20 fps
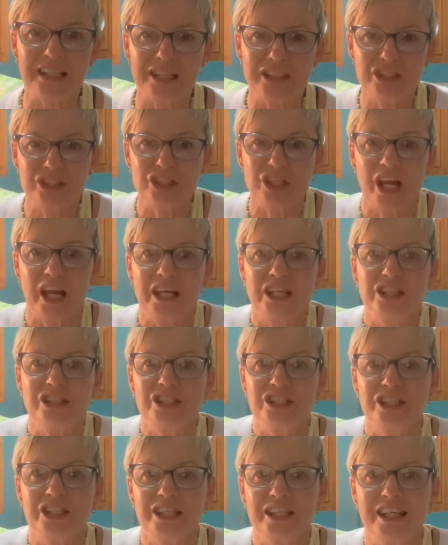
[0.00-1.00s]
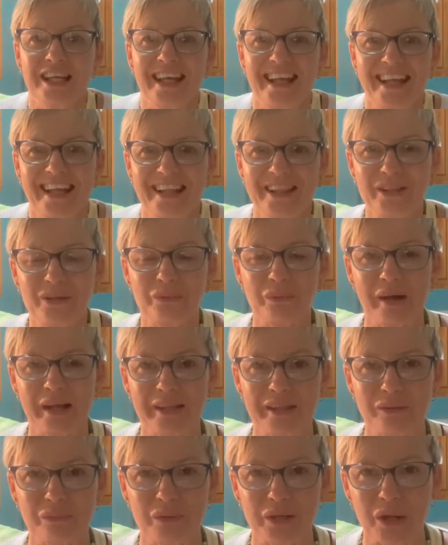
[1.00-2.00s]
changing the way
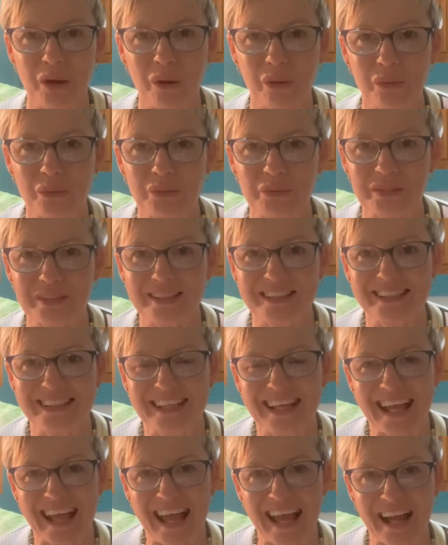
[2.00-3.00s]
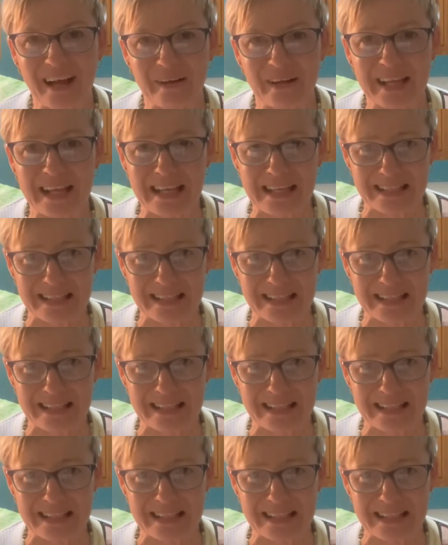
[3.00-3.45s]
that we hold our hands.